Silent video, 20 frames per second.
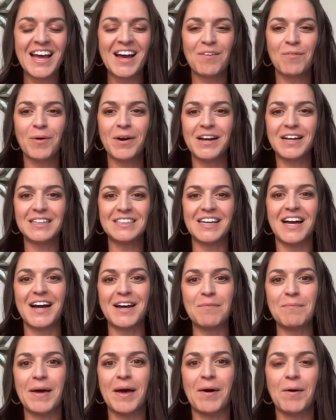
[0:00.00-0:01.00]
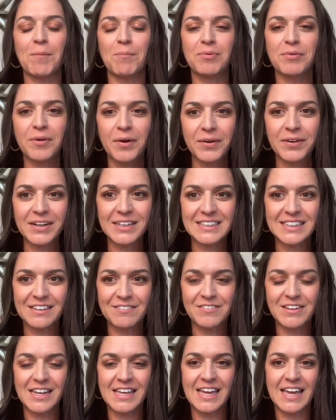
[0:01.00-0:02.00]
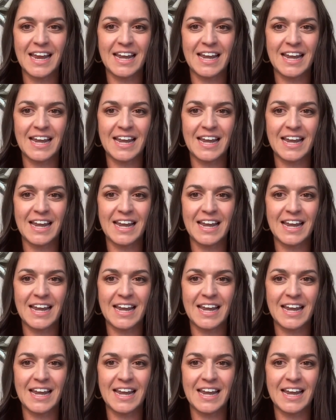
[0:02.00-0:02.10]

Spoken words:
We're going to talk about productivity